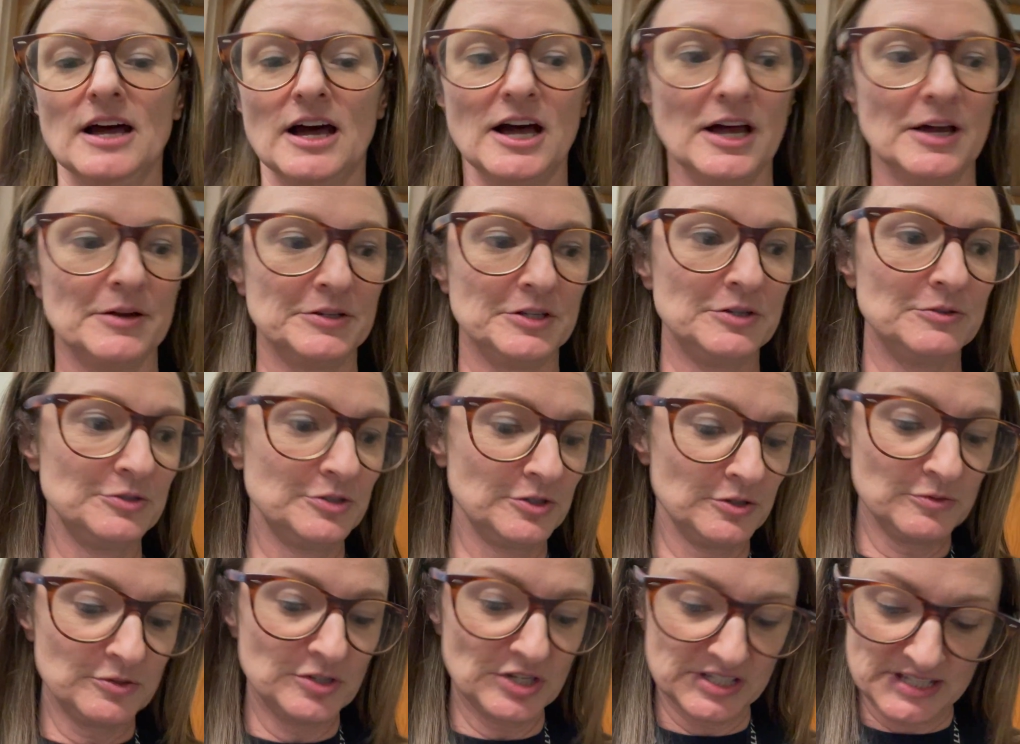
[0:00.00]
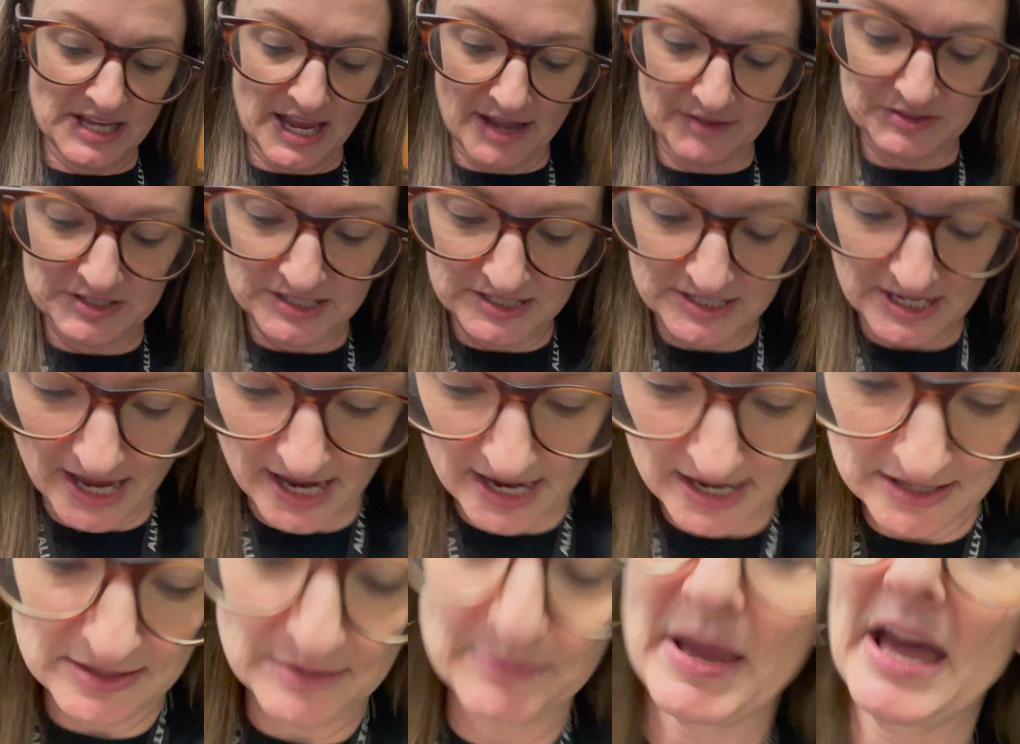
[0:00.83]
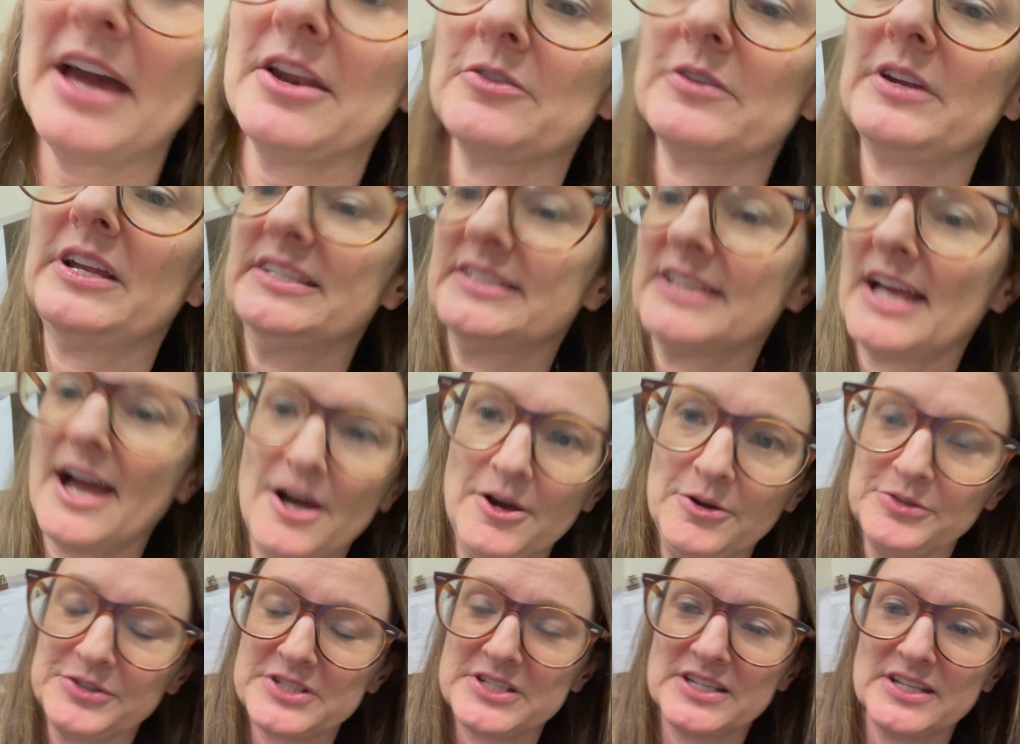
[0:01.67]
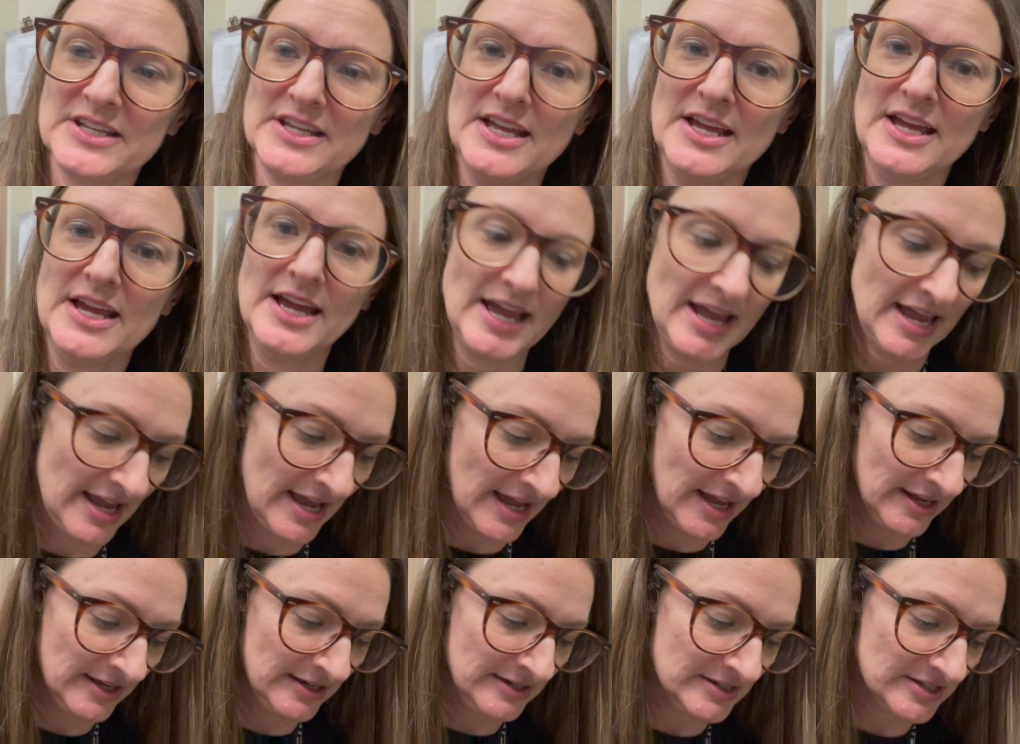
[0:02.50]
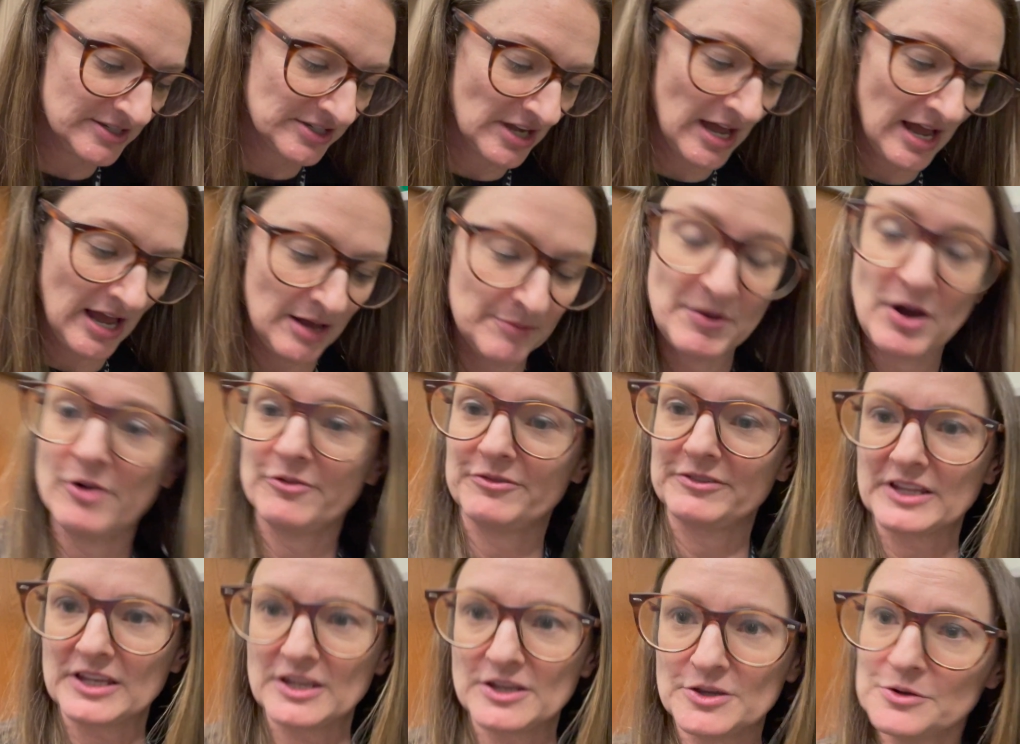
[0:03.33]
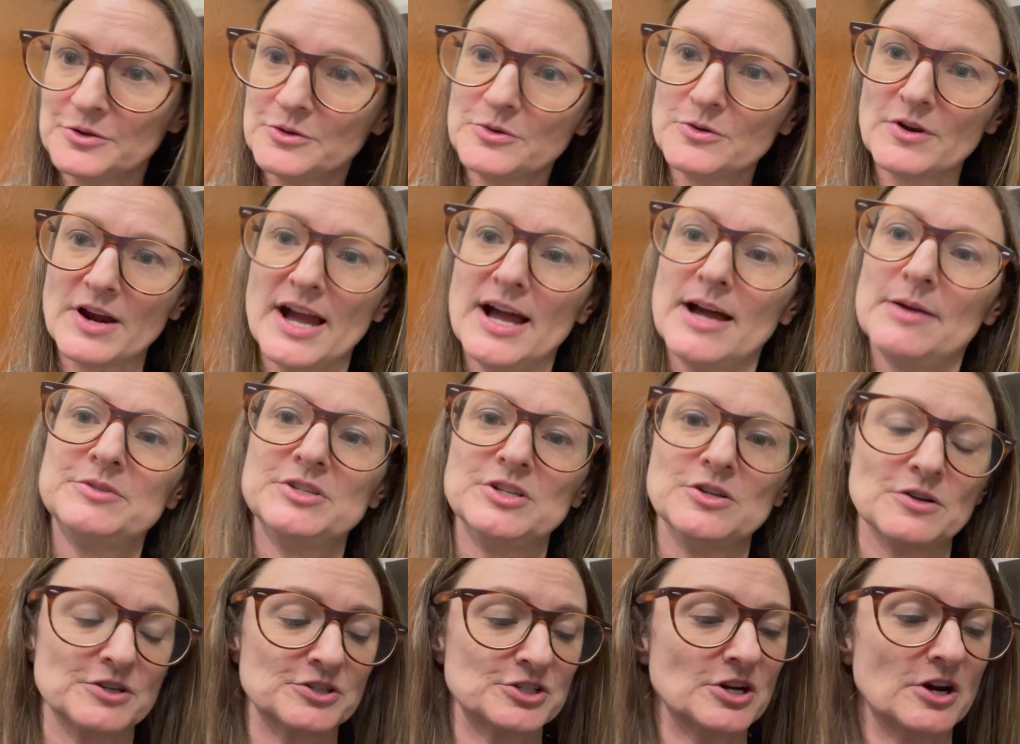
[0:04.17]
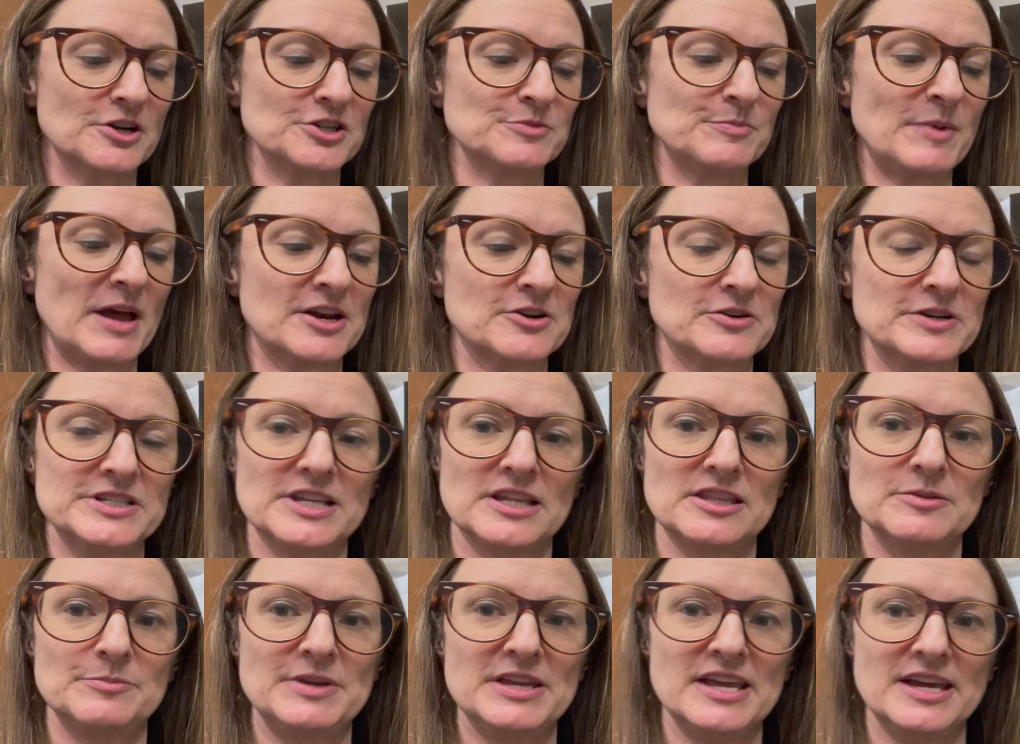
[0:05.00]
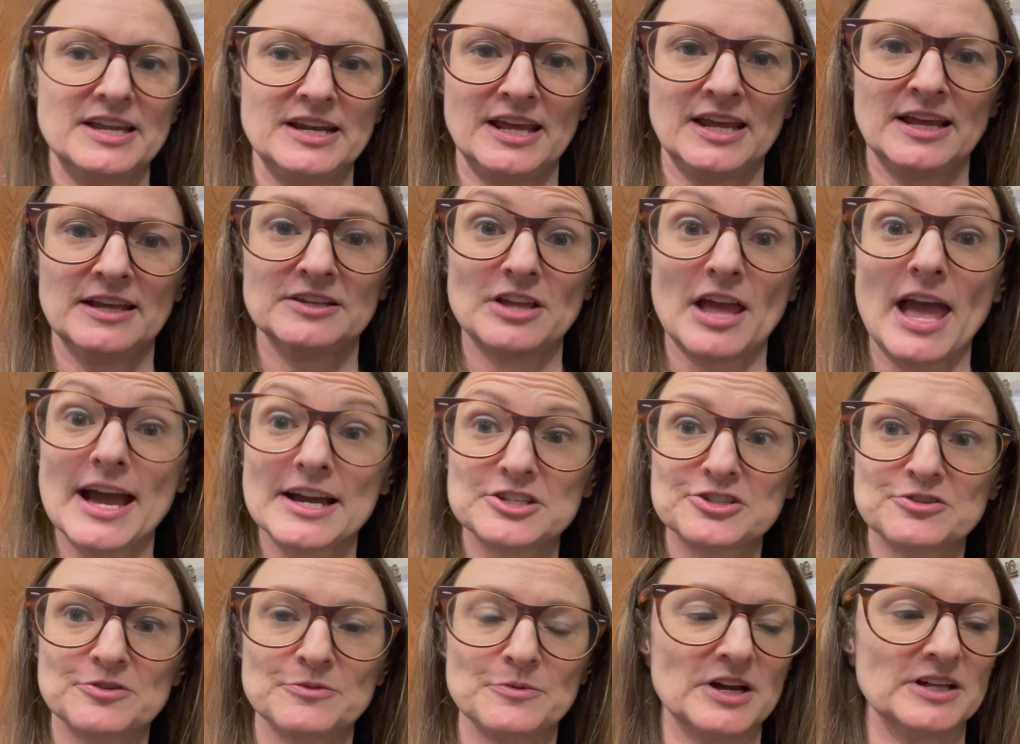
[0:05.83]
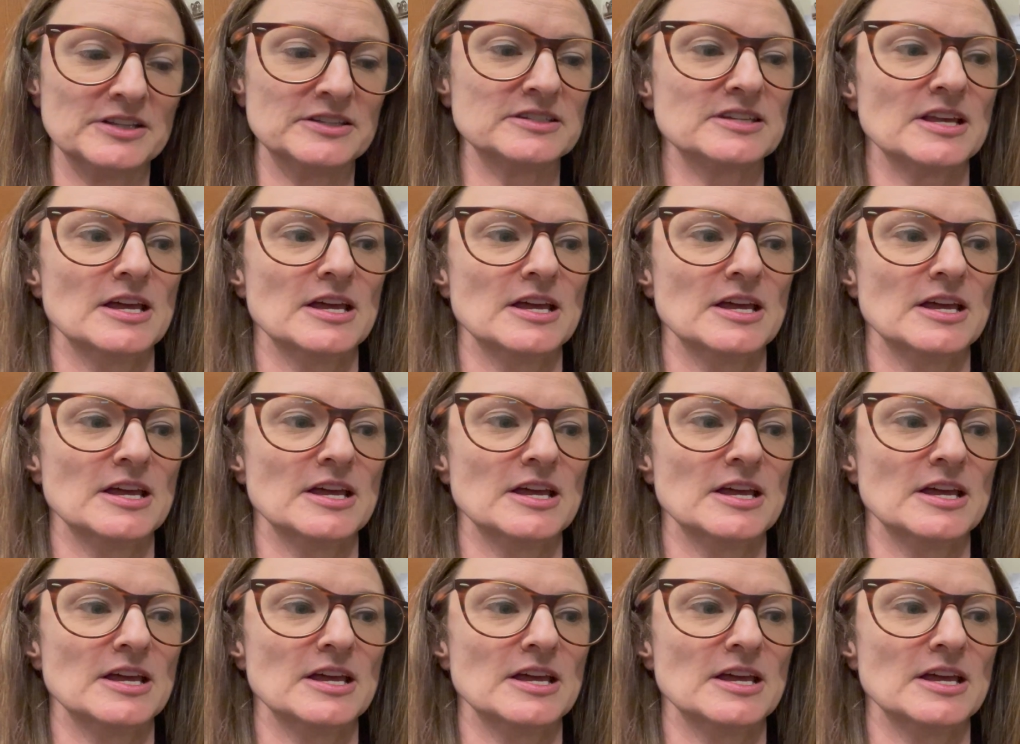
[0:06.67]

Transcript: you do just have to take the batteries out. And hopefully you grabbed your charged batteries at the beginning, the extra ones.